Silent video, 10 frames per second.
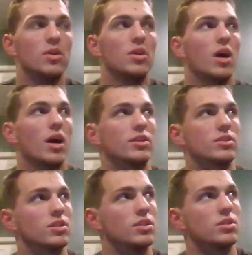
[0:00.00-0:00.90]
like
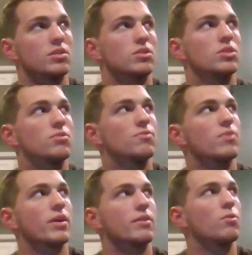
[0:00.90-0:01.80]
4
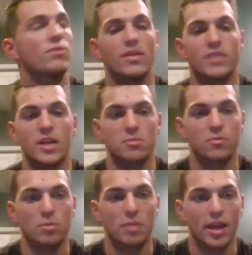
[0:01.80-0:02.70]
or 5 days before
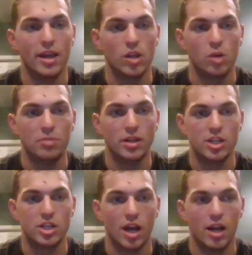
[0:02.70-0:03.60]
my antelope that I
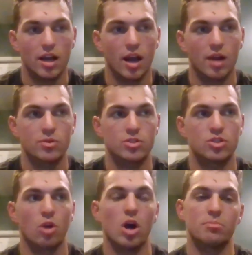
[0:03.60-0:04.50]
shot, I was
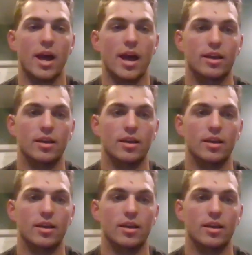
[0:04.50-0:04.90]
drawn back.